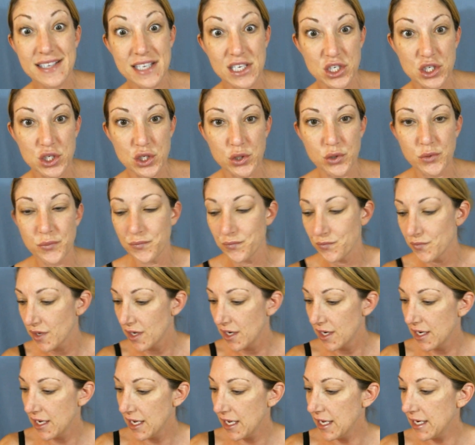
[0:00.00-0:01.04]
tissue.
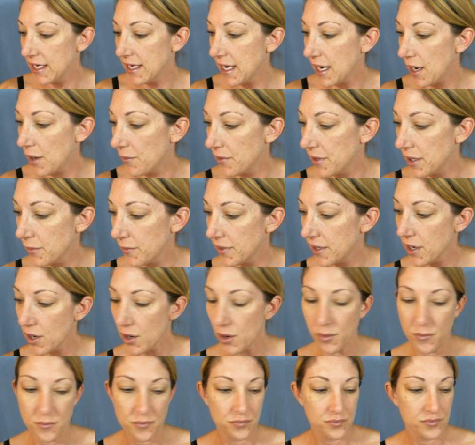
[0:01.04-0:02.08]
Anyhow, here we
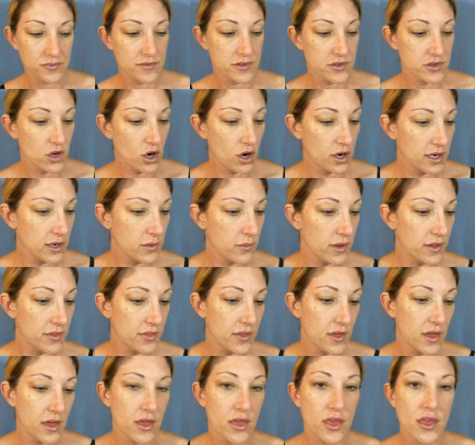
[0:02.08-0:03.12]
go. Starting with
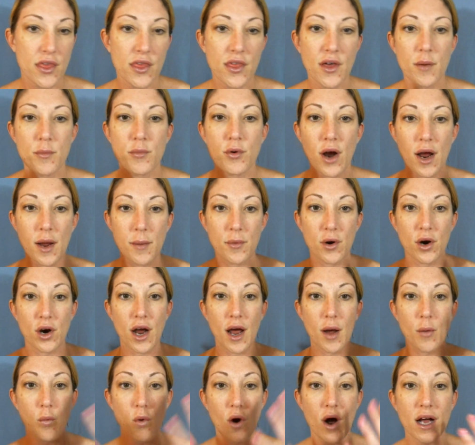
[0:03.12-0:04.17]
the primer.
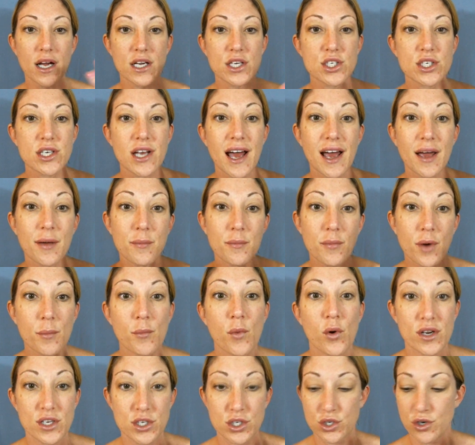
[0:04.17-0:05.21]
I'm washed, I'm
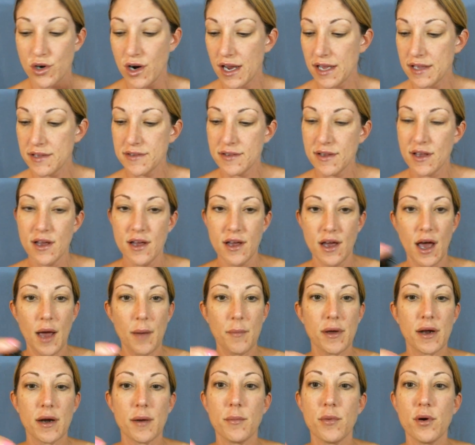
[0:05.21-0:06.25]
moisturized.
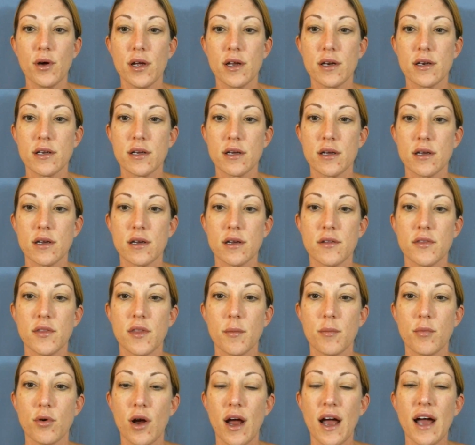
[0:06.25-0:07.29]
I'm going to put
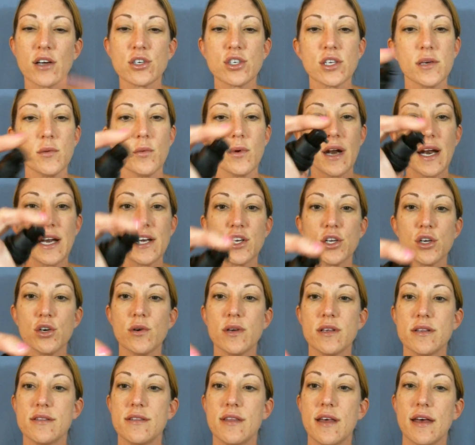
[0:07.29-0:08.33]
actually what I do
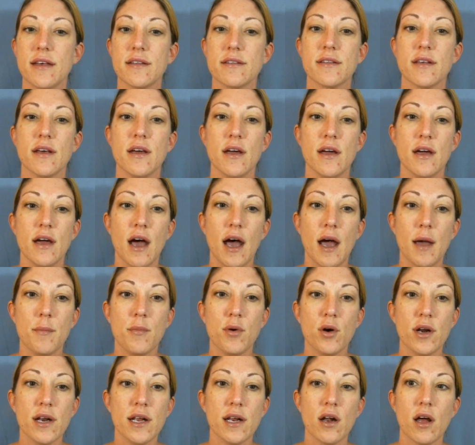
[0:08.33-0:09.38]
is this. I
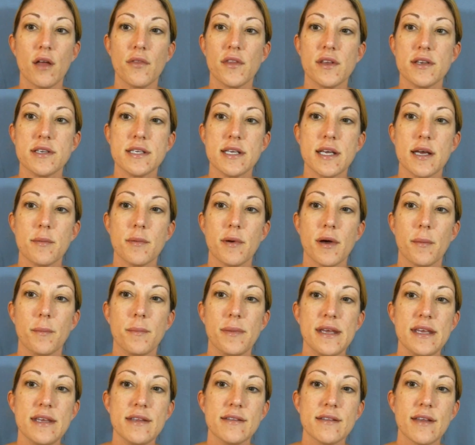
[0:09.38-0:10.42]
put it on the tip, a
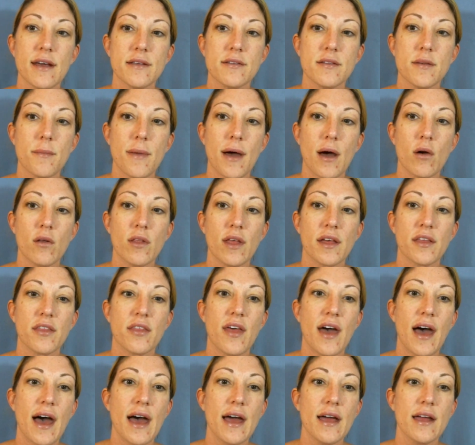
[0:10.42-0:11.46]
pea-size amount like
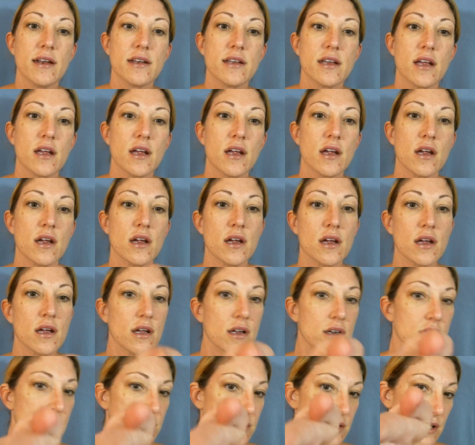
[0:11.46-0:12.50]
that,
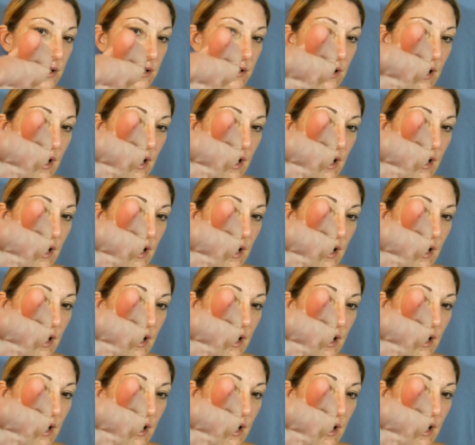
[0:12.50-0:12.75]
just like